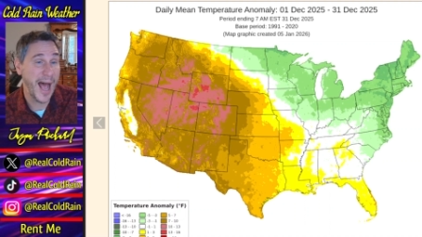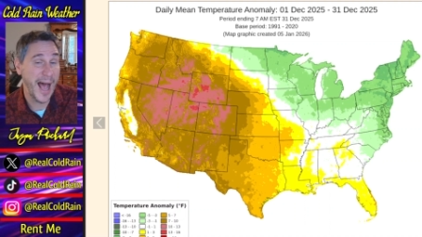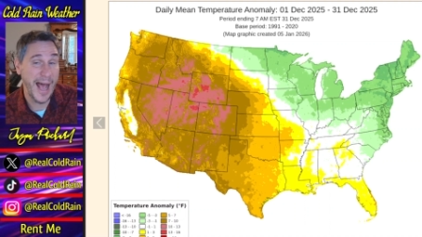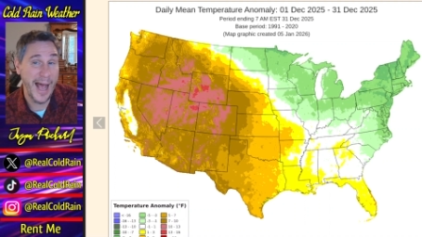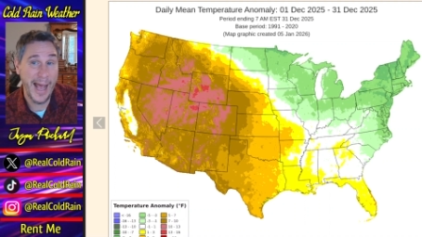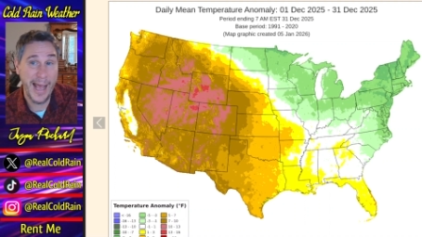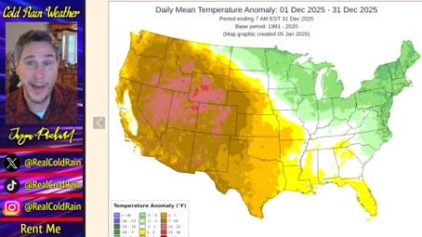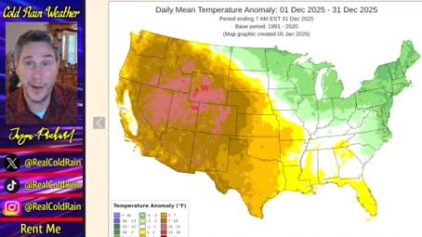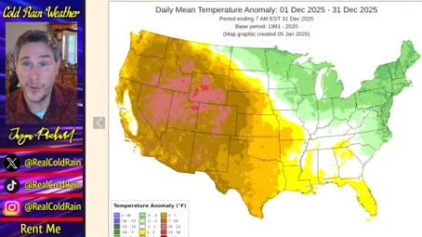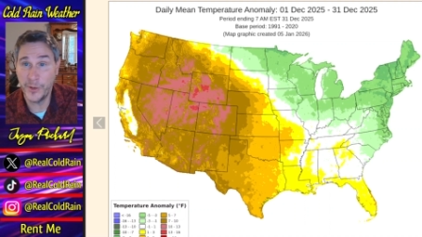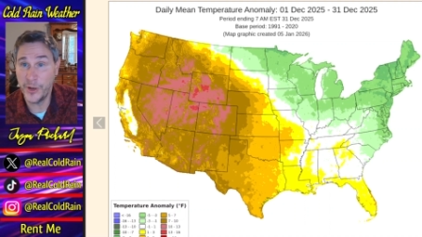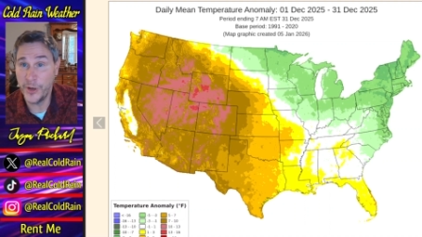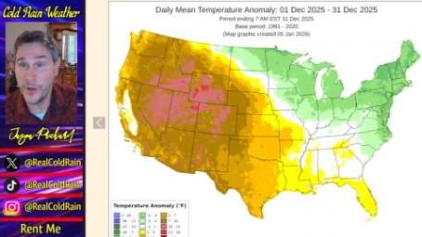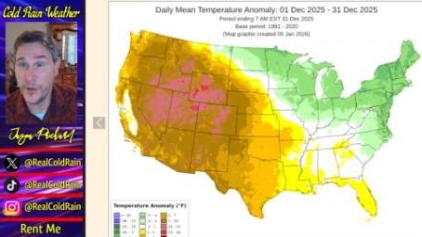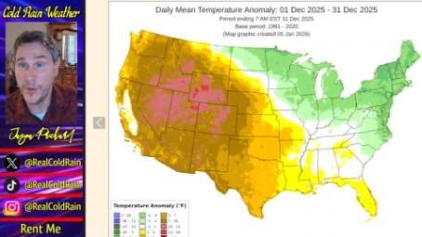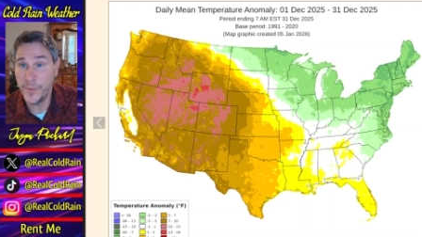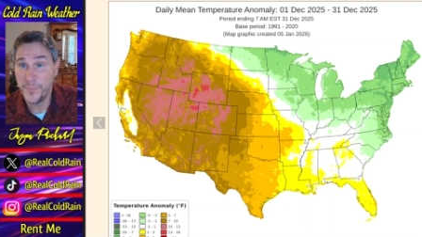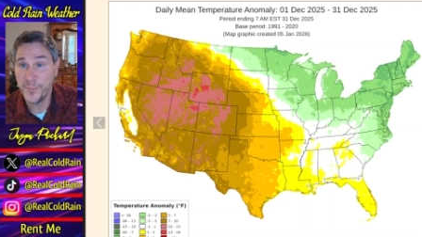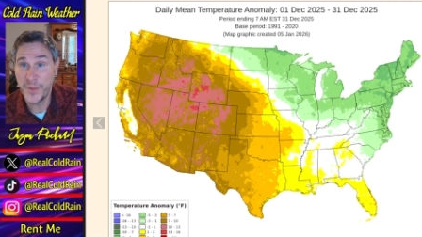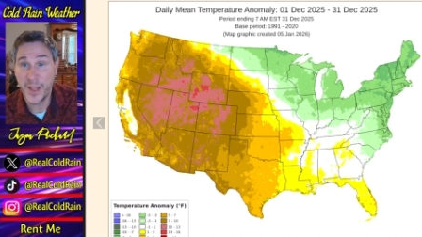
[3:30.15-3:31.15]
I don't
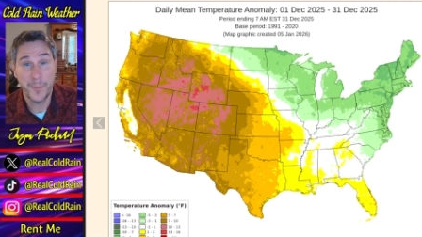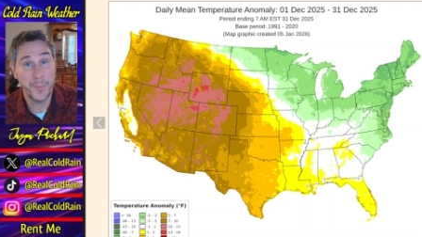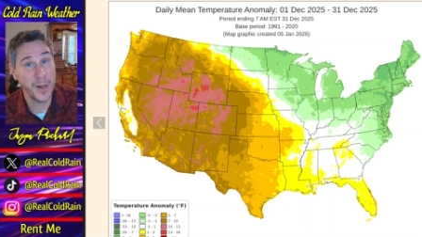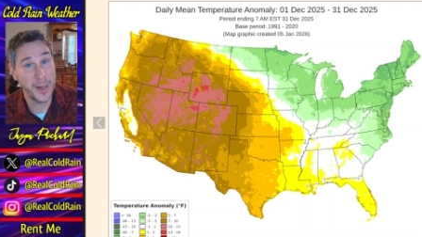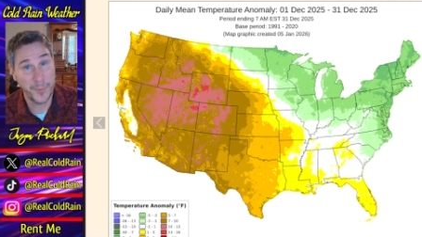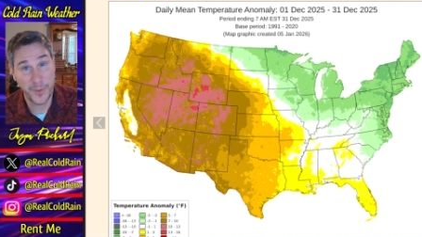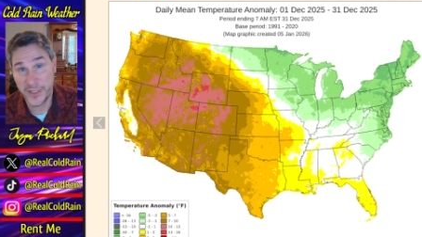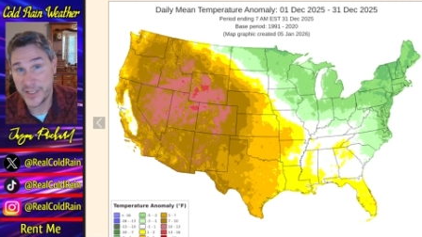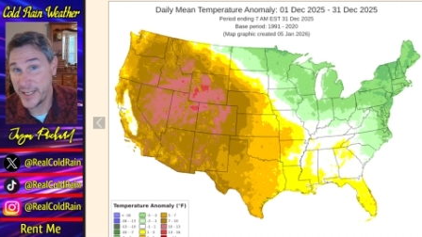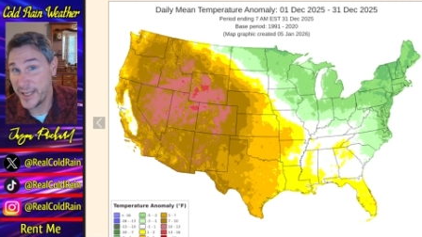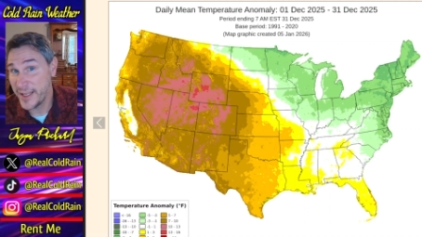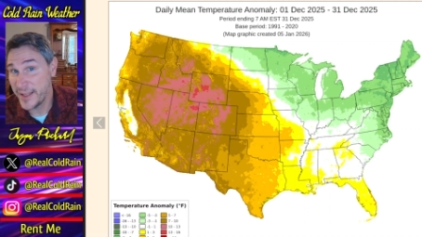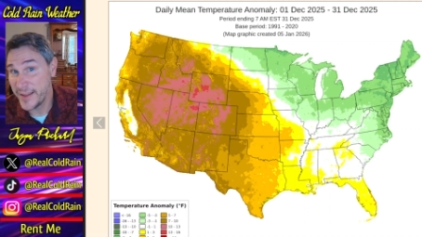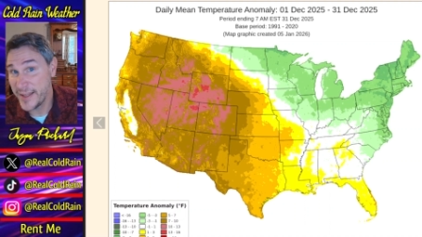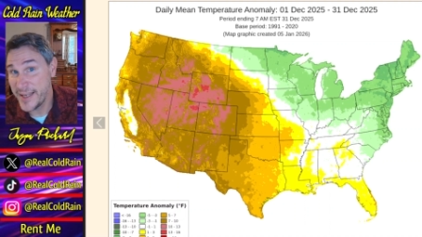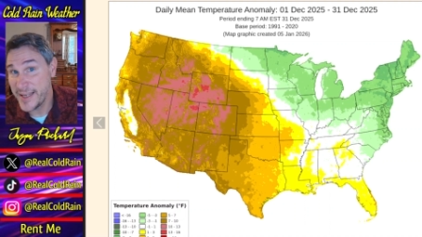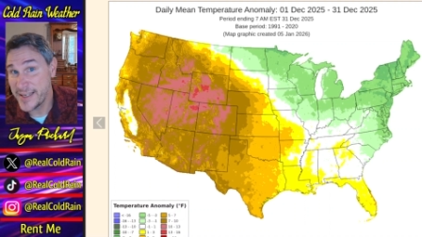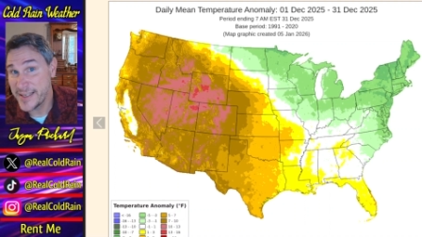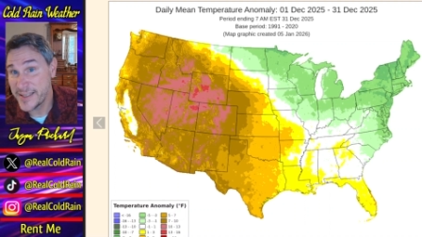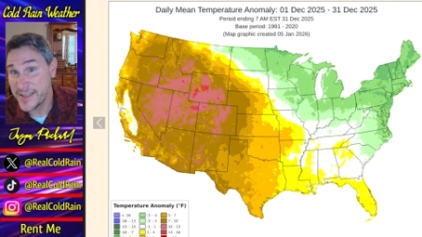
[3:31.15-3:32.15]
know, but I'm going to tell you
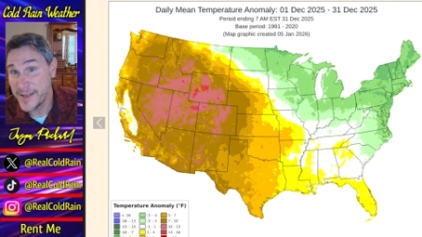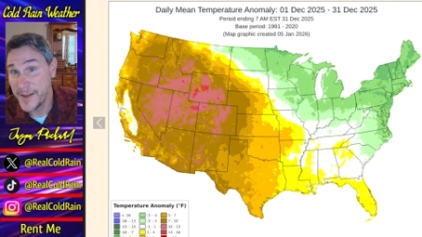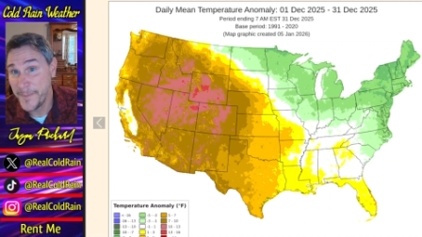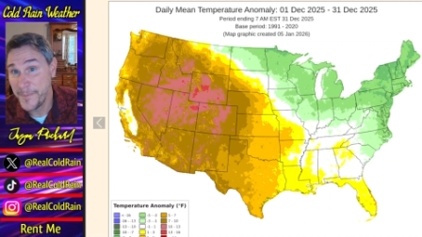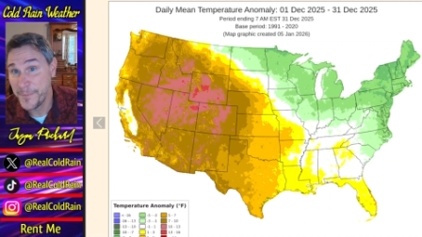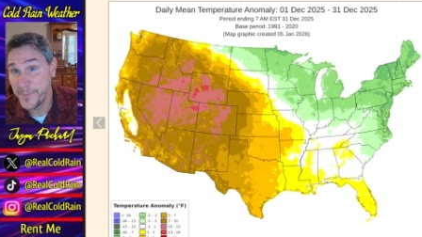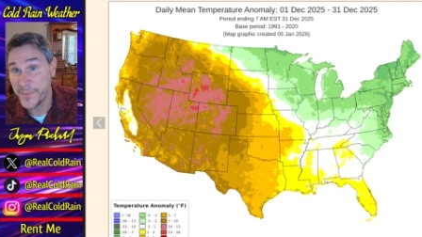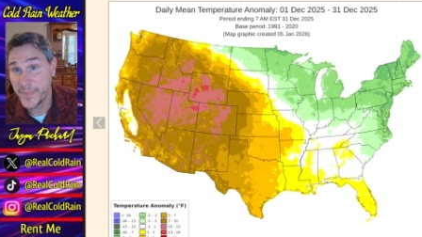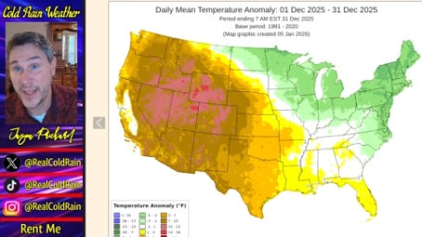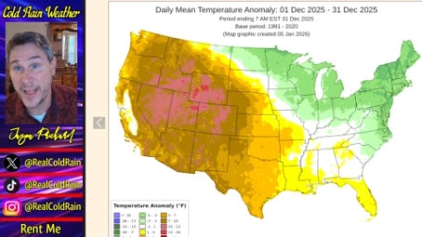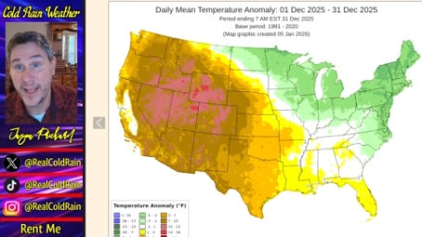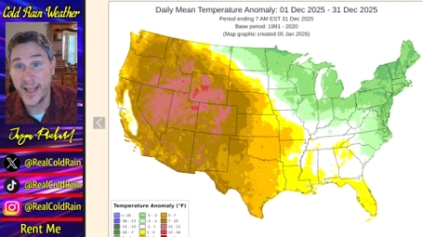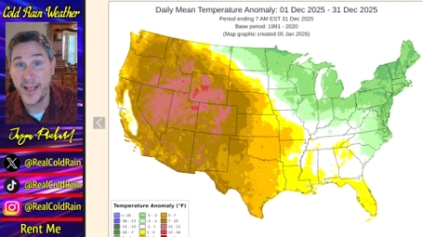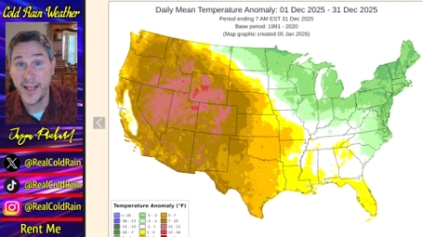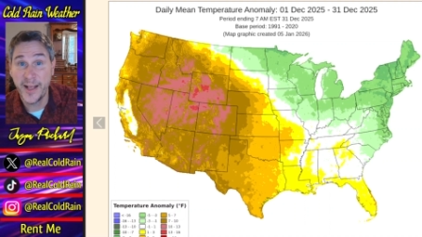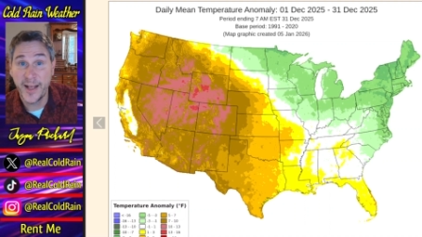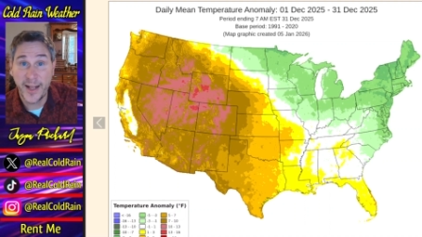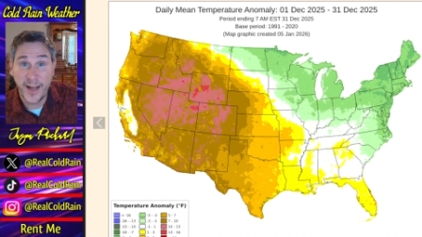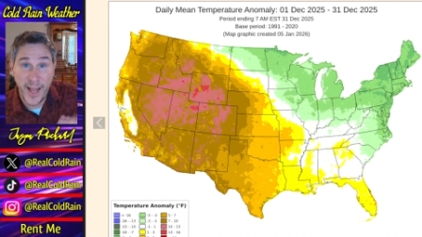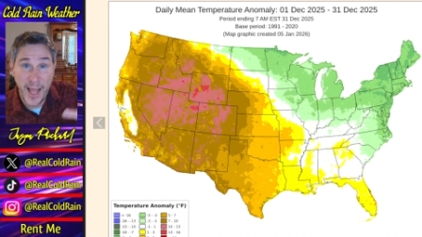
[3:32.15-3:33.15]
this
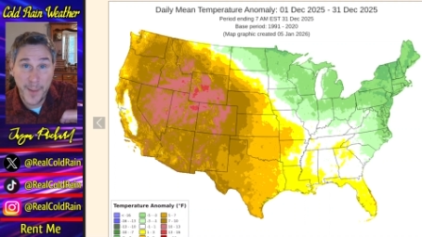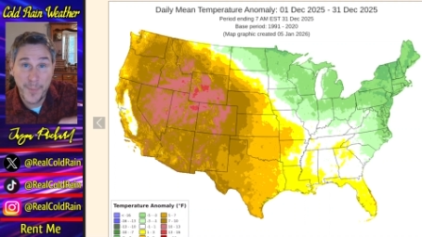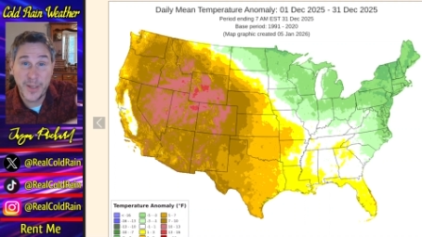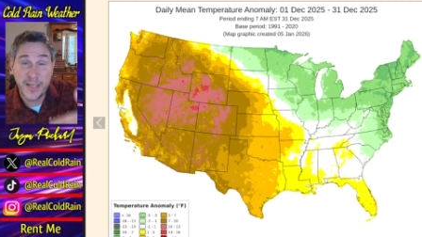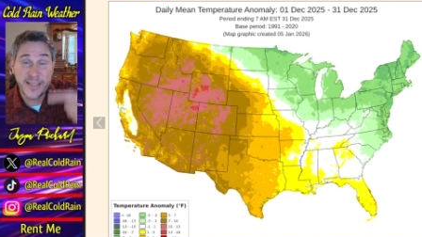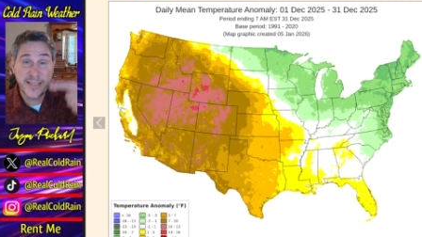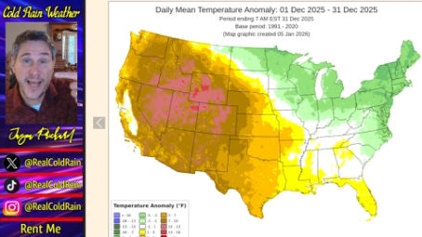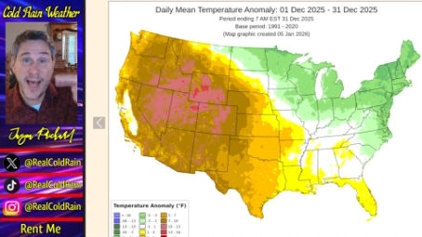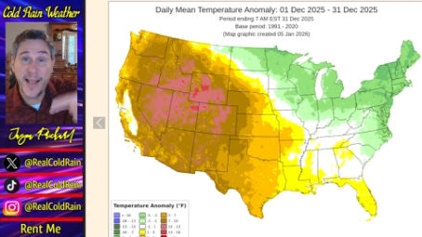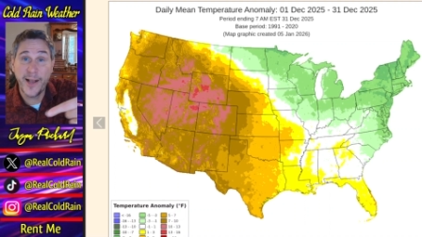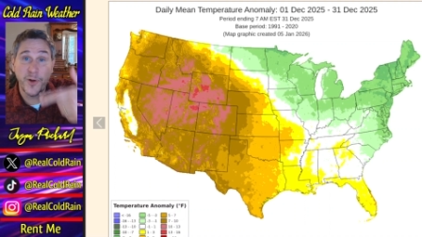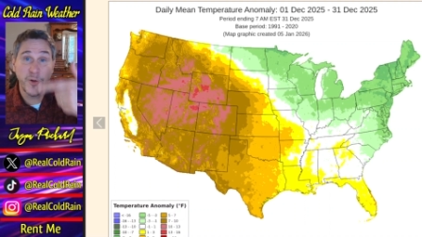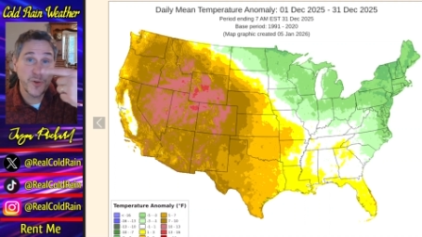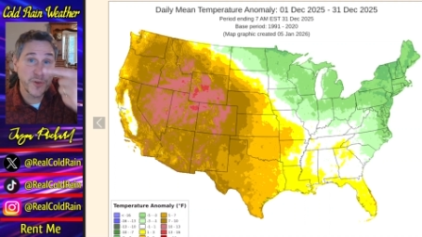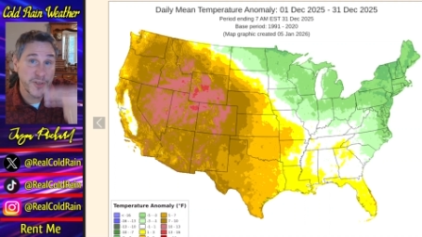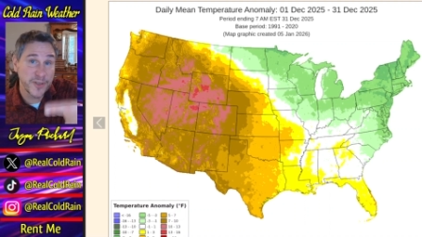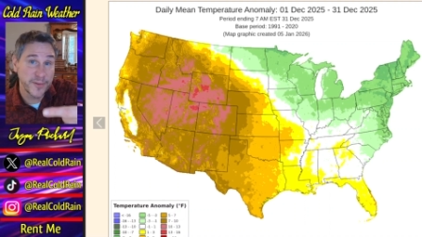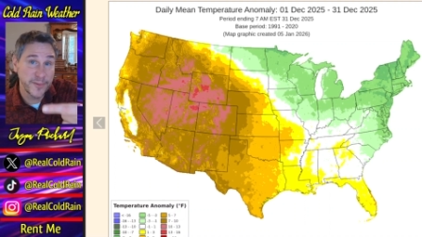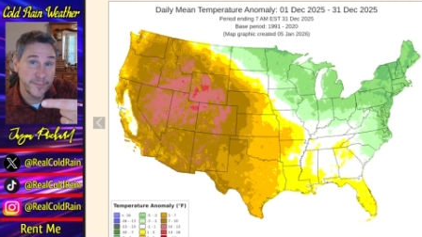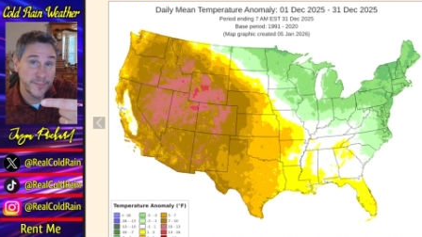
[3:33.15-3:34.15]
climate
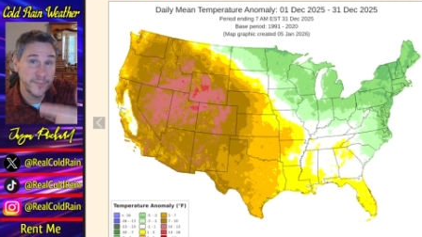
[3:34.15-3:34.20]
cycles,